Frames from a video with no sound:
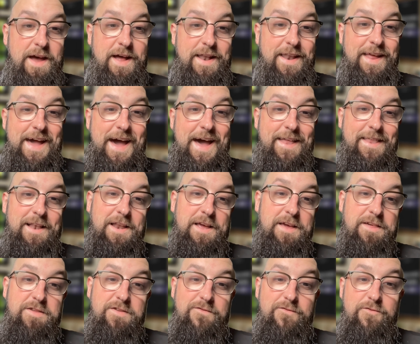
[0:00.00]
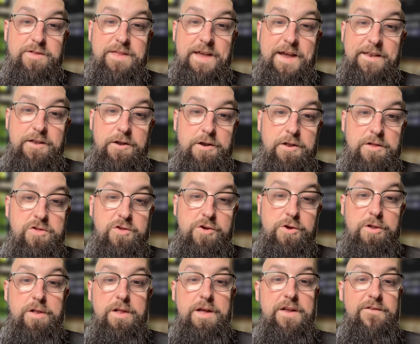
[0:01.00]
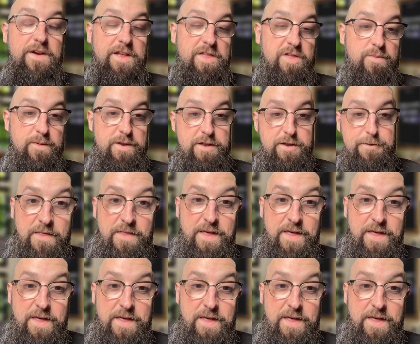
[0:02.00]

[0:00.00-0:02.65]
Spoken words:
and a catalyst for technological advancement.